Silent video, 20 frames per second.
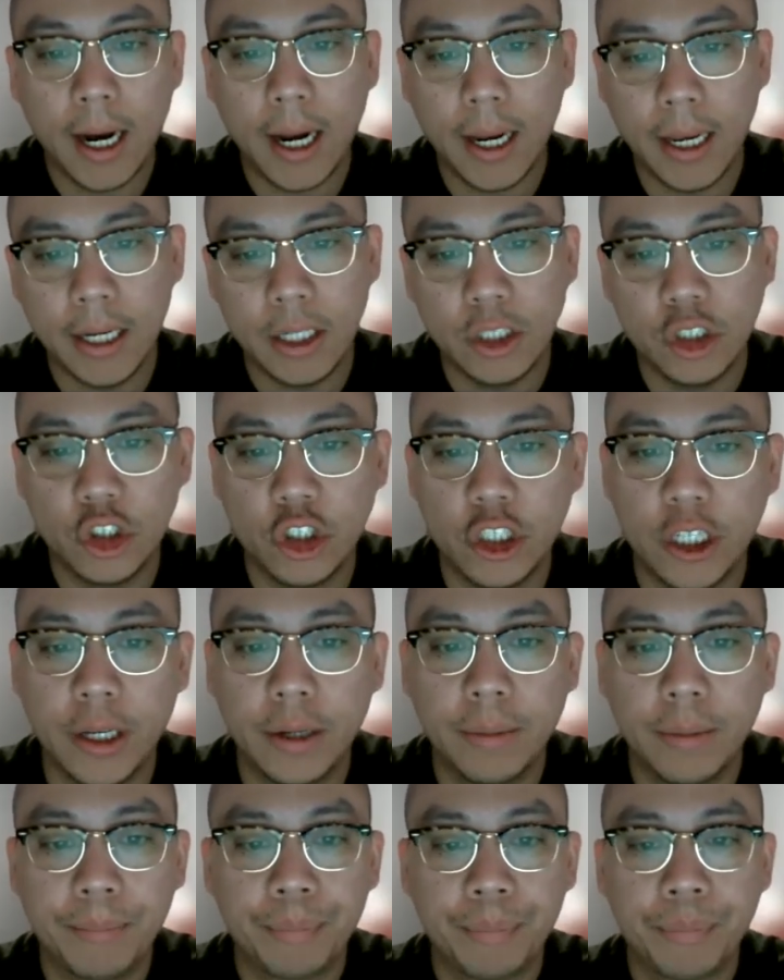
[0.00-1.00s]

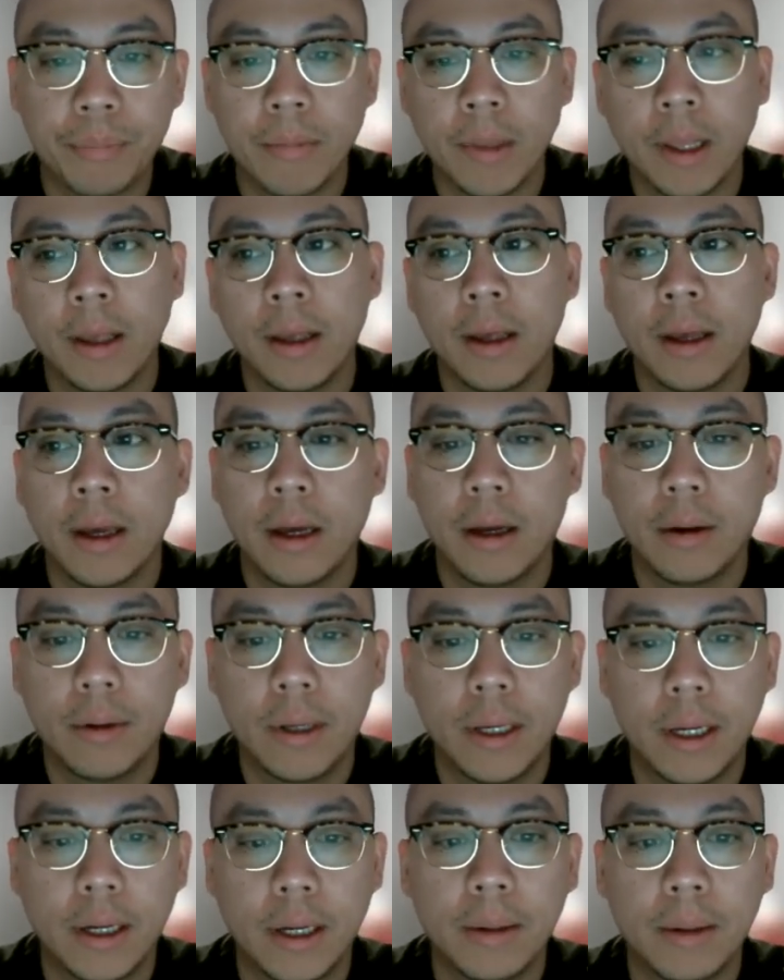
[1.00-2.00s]
ing.
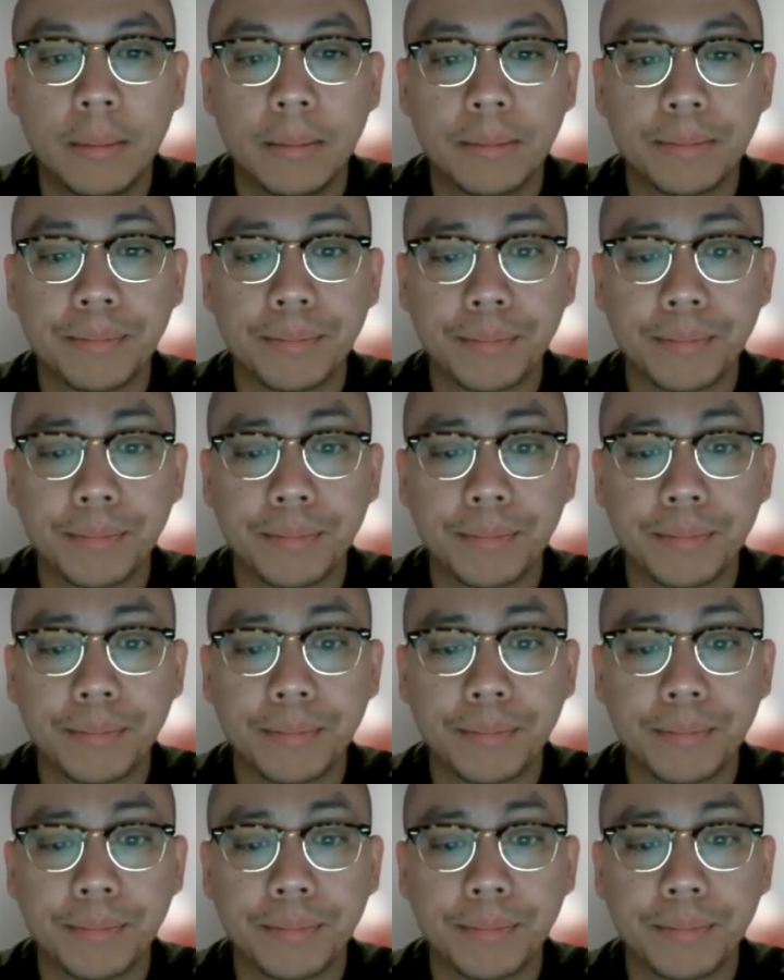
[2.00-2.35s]
Okay.